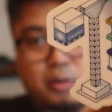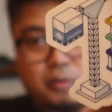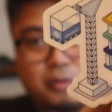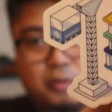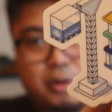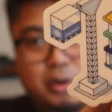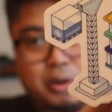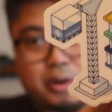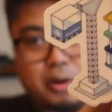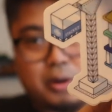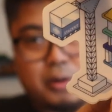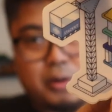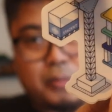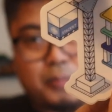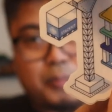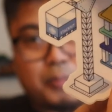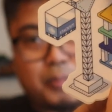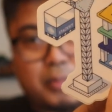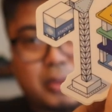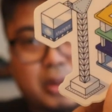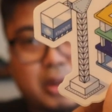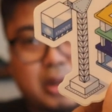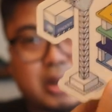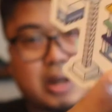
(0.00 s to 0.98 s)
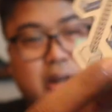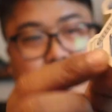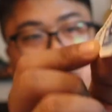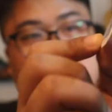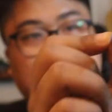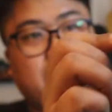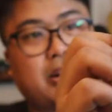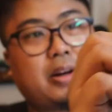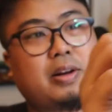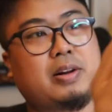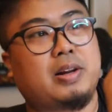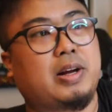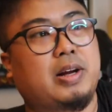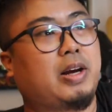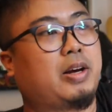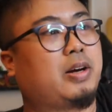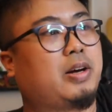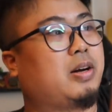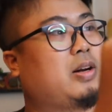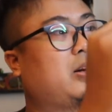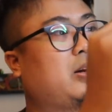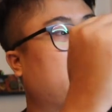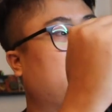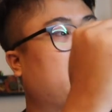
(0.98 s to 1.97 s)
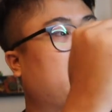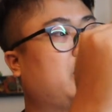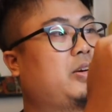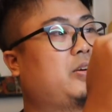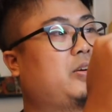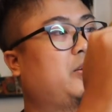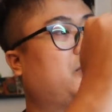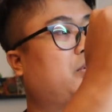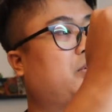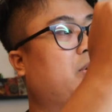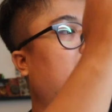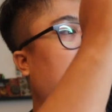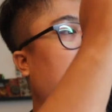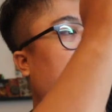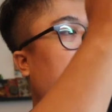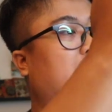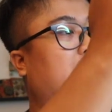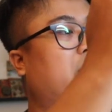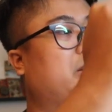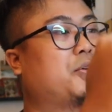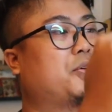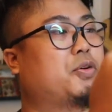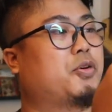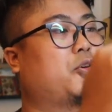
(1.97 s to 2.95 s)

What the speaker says: over here carrying like a different layer,